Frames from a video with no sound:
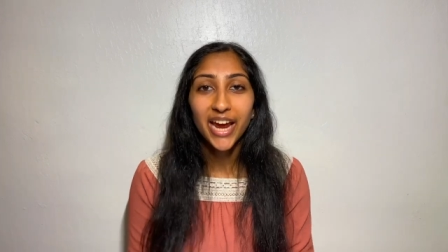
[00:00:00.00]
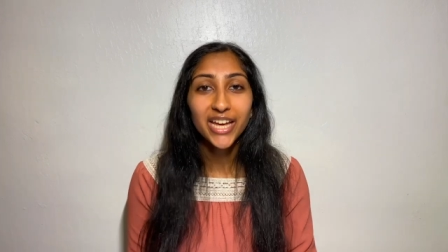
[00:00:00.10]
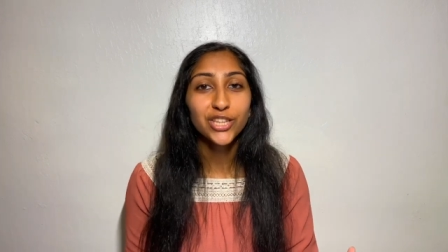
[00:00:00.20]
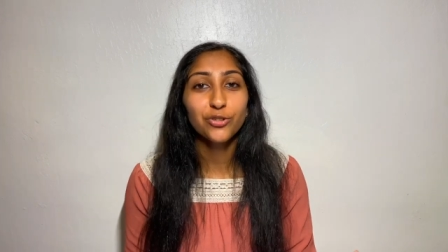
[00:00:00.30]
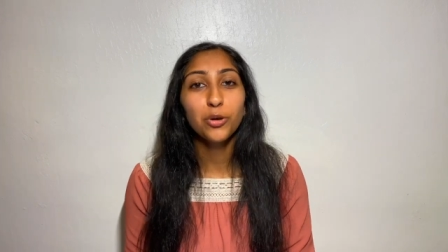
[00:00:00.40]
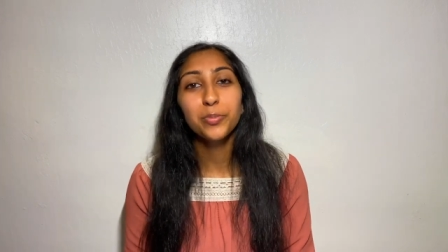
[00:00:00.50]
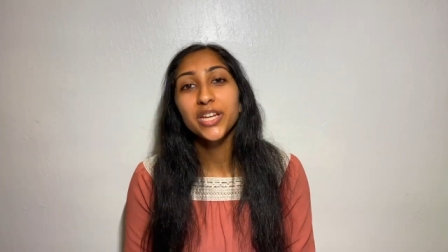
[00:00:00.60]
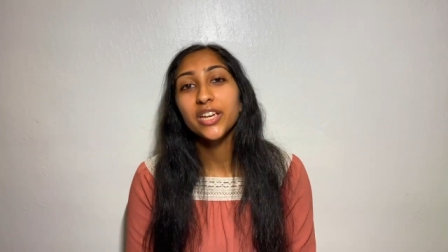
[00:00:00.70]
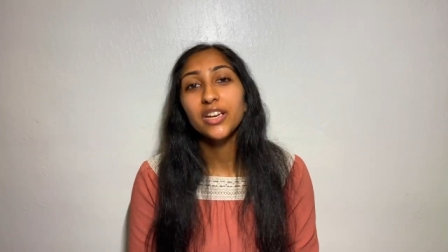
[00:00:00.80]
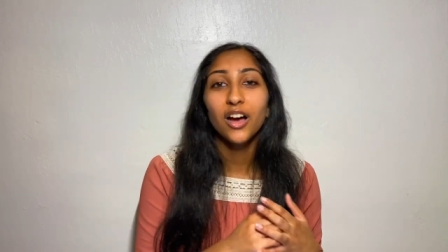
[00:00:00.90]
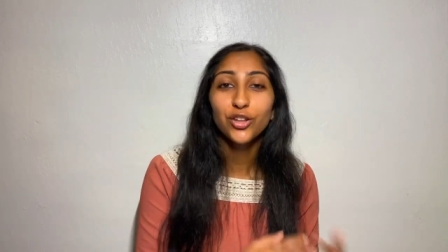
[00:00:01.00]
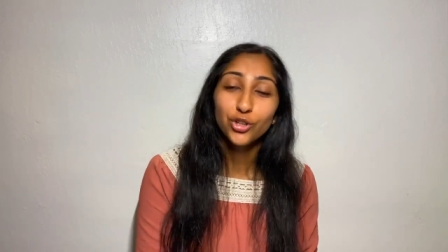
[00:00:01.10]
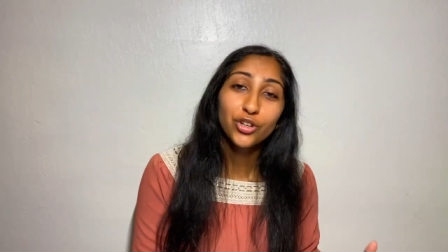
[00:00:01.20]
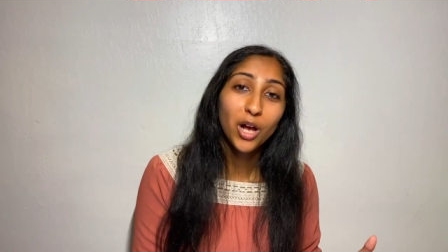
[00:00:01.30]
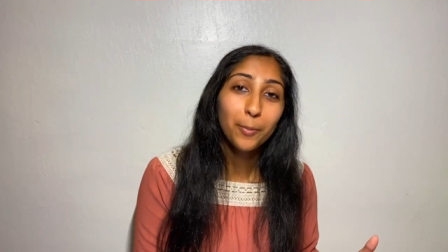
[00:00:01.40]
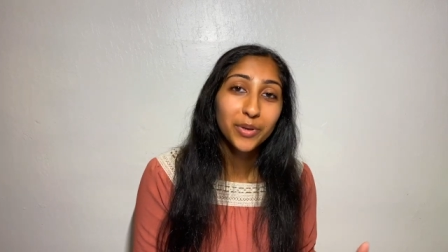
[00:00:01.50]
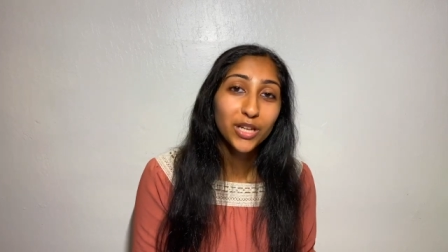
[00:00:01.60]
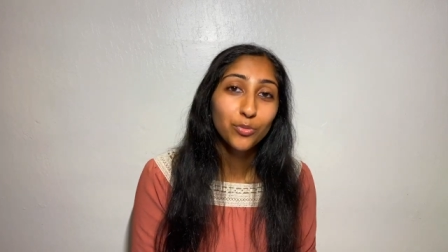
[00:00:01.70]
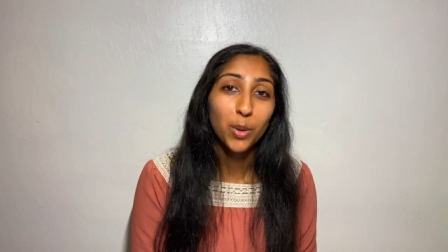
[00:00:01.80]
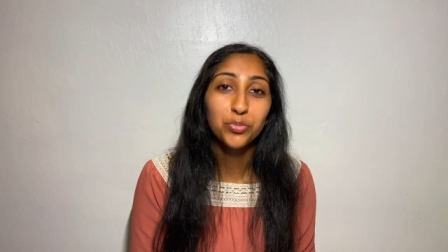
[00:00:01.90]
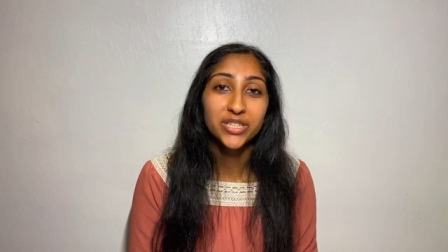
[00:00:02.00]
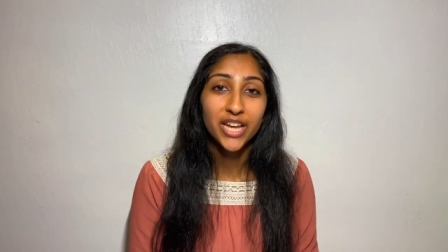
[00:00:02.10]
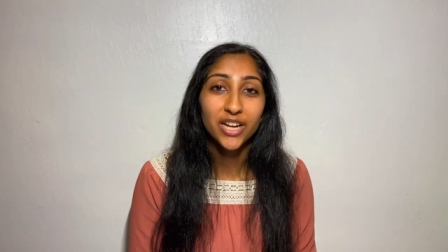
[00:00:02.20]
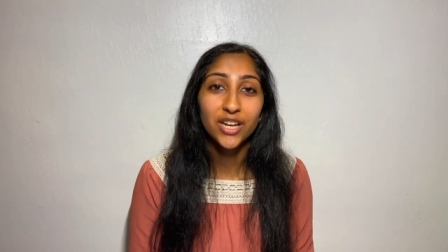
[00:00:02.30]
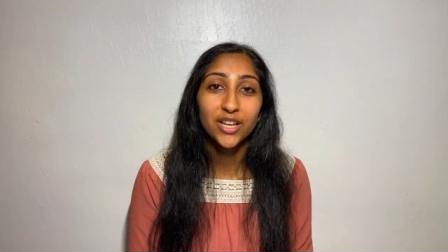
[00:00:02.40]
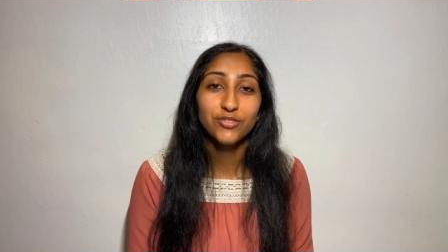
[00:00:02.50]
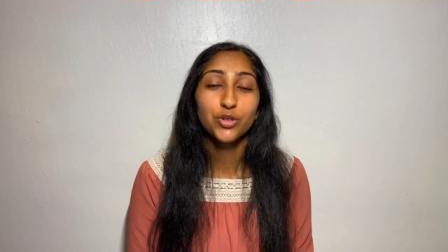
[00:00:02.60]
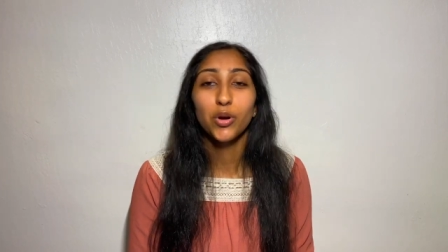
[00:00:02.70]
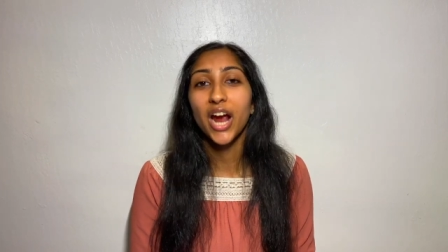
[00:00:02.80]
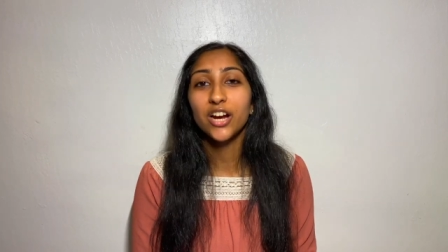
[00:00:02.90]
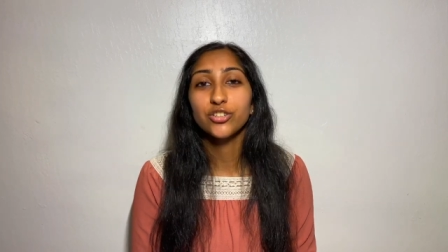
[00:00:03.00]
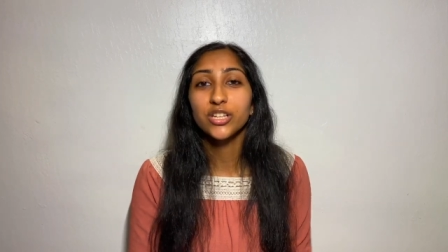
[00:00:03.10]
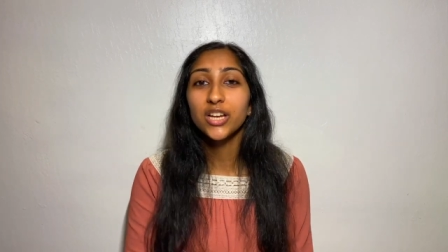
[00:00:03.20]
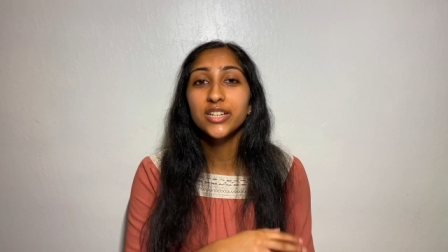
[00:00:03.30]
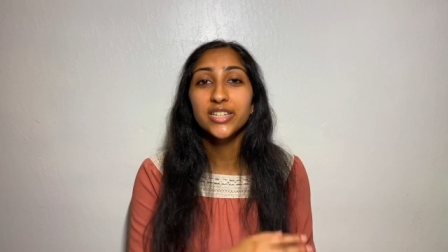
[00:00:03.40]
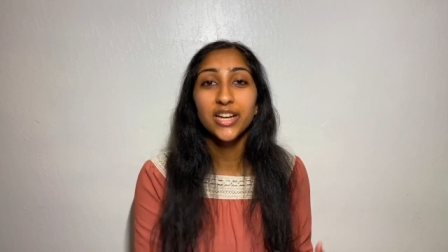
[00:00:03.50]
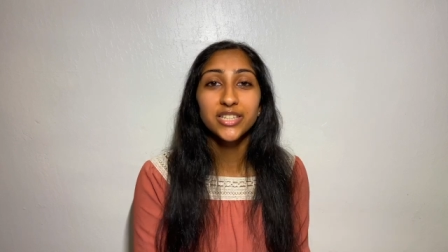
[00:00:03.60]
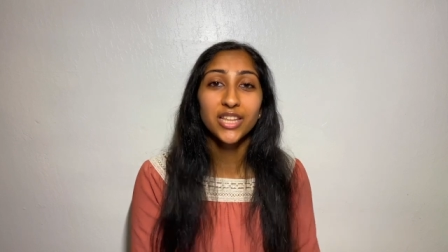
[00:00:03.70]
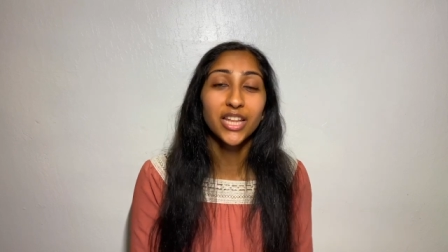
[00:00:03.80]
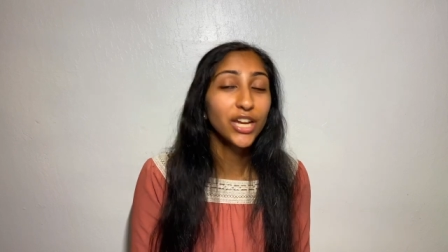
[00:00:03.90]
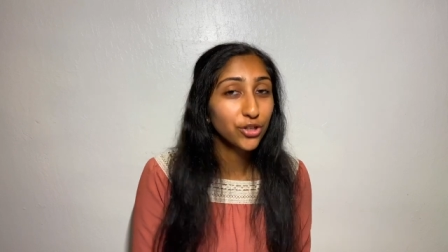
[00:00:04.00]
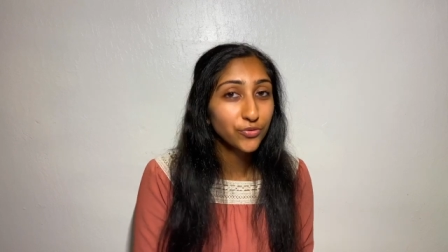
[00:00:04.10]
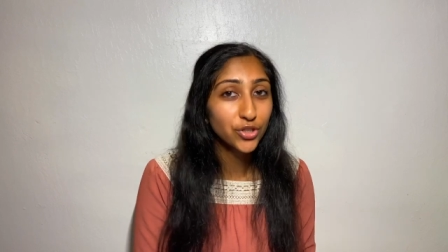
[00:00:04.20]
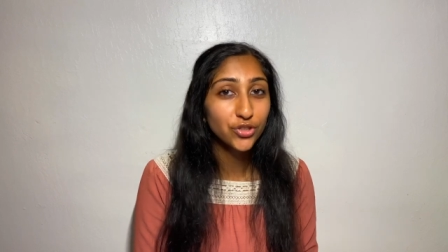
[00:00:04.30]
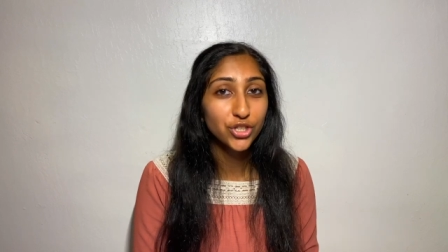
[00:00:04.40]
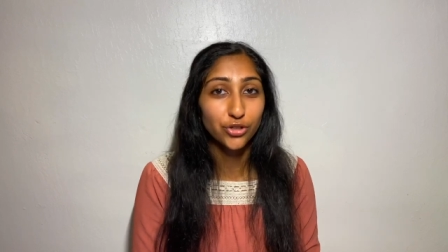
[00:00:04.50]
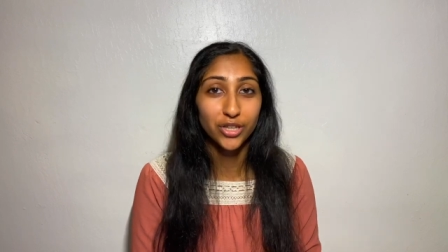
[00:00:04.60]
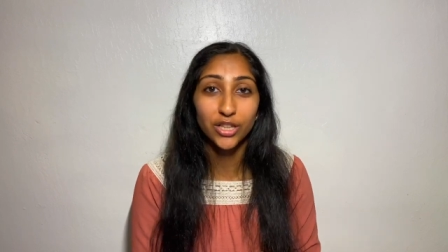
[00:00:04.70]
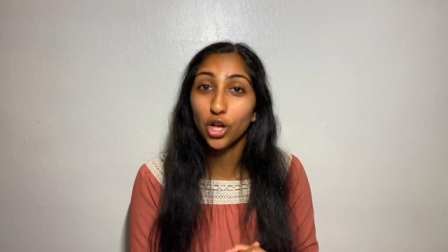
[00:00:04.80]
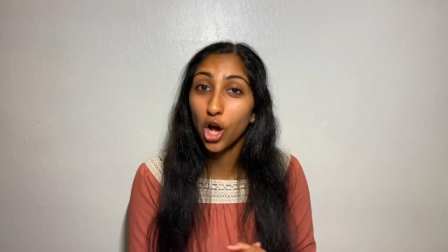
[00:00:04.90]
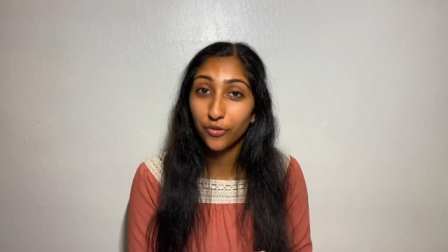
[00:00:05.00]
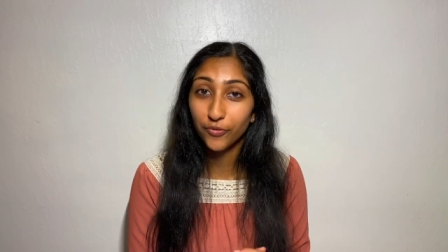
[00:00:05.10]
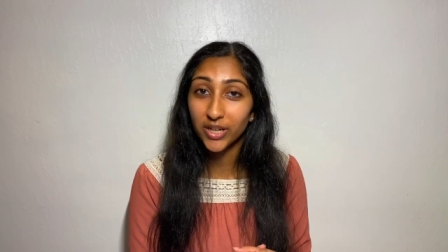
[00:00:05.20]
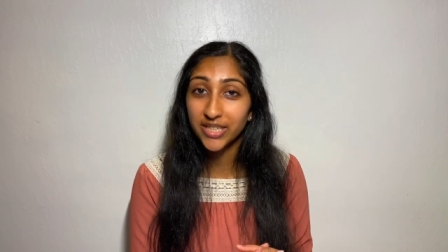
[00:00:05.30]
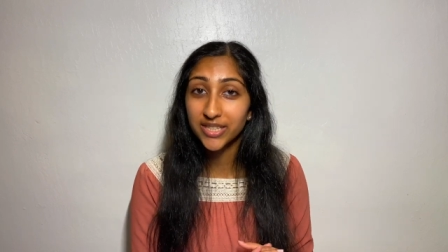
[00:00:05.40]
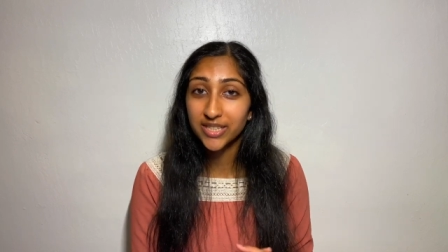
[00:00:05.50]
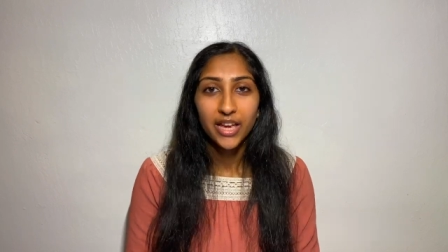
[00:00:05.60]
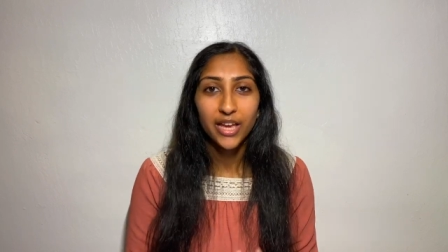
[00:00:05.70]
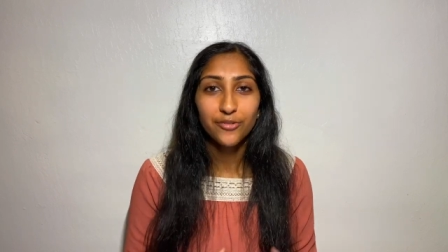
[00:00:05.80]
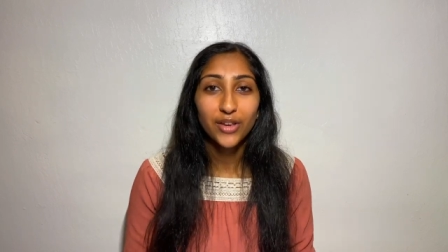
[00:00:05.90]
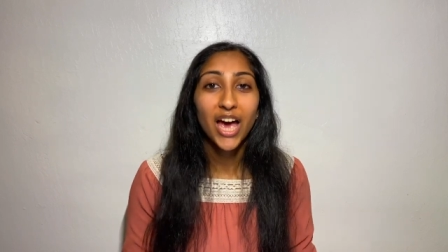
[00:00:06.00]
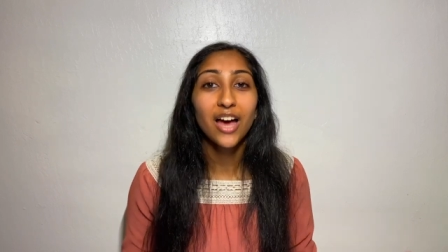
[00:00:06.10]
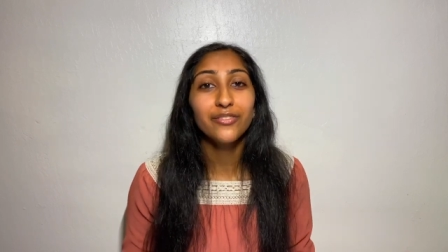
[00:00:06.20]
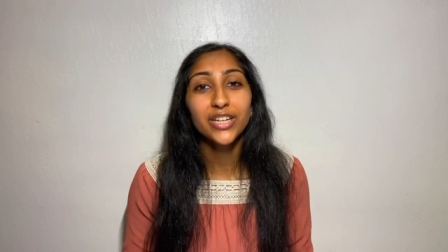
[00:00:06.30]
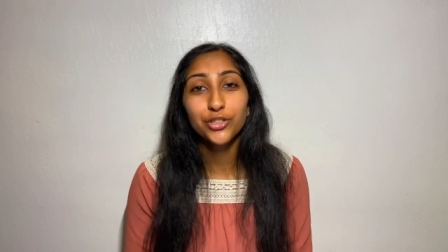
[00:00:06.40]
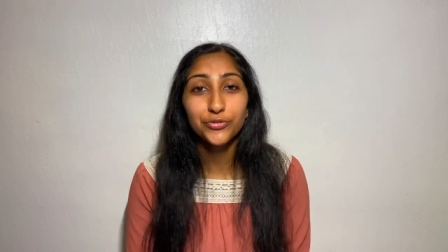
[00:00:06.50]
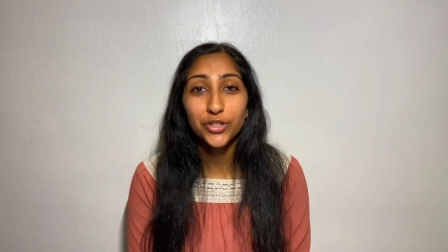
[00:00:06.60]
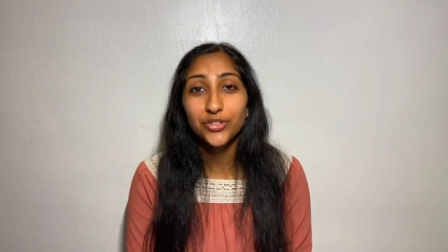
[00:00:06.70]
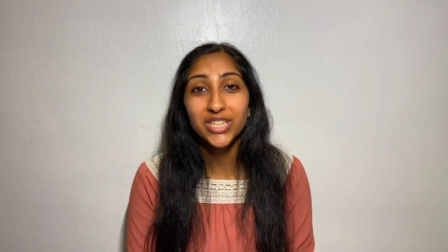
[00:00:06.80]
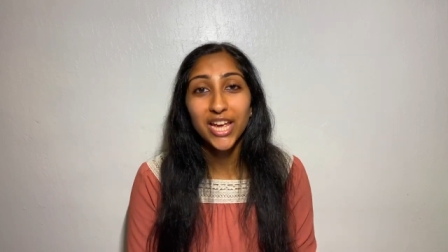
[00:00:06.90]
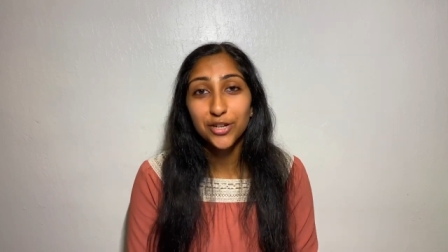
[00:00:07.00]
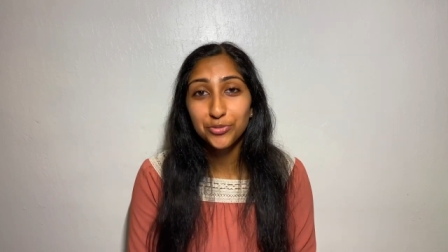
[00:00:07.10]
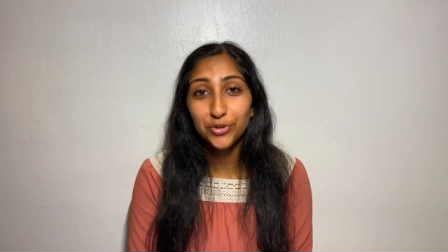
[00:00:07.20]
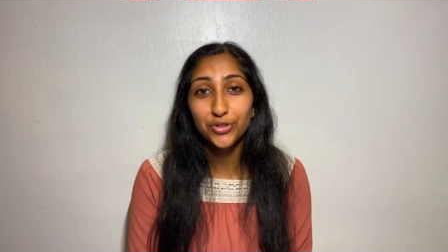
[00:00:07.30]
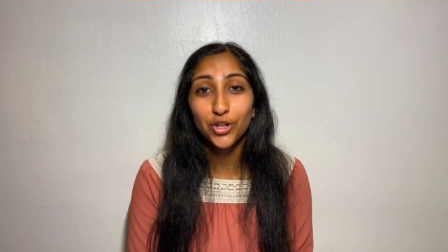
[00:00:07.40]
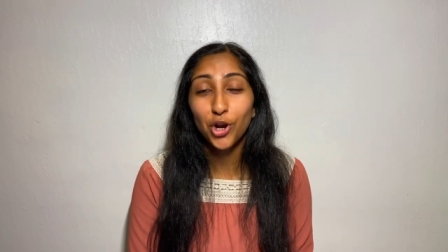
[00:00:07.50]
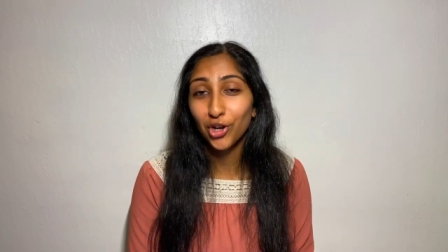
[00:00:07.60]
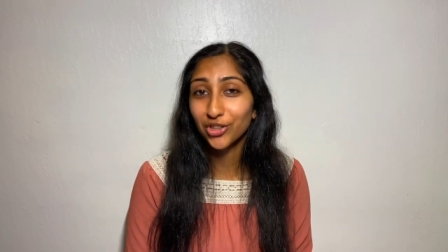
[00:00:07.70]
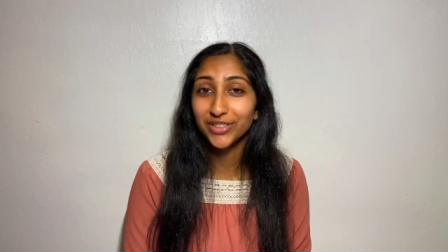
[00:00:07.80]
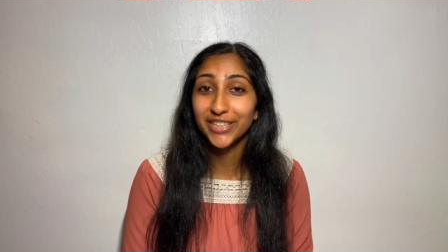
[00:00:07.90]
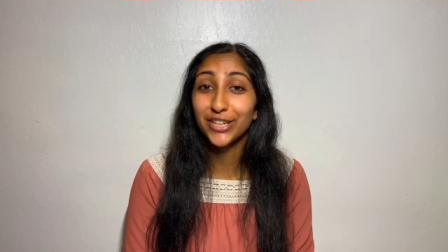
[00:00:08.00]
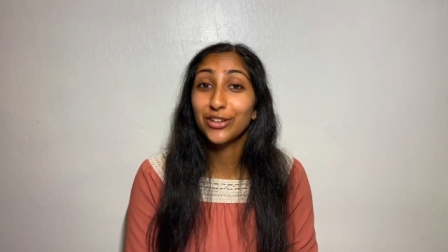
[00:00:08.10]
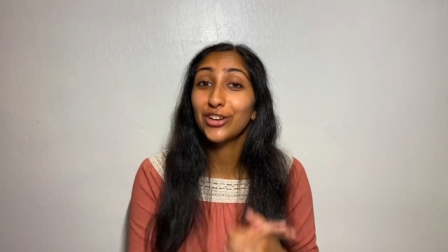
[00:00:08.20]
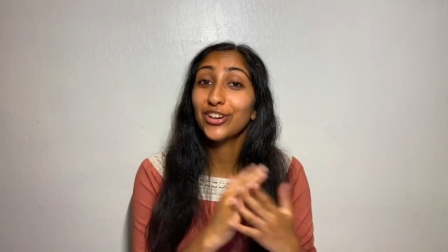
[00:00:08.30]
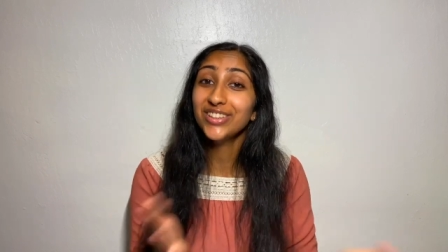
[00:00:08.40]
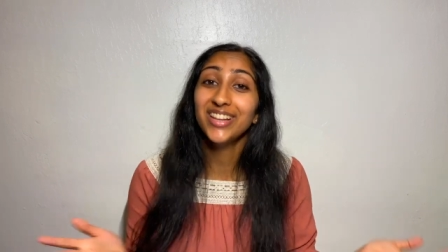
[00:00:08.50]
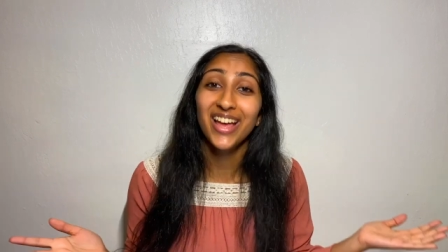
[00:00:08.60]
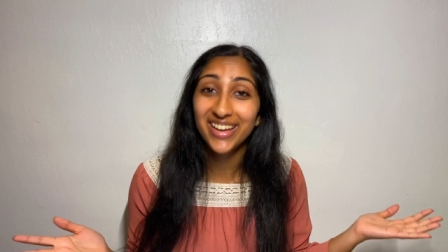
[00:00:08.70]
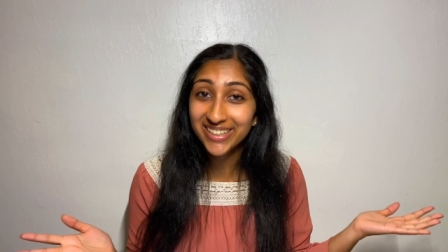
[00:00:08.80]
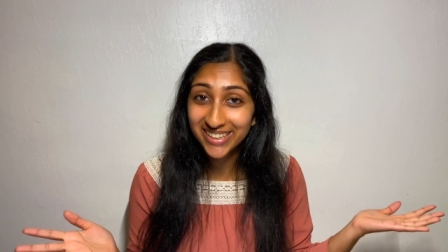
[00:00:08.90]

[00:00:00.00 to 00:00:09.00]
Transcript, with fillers: And there will be other company representatives who are actually conducting the interviews during the conference. If you have interviews scheduled currently, good luck.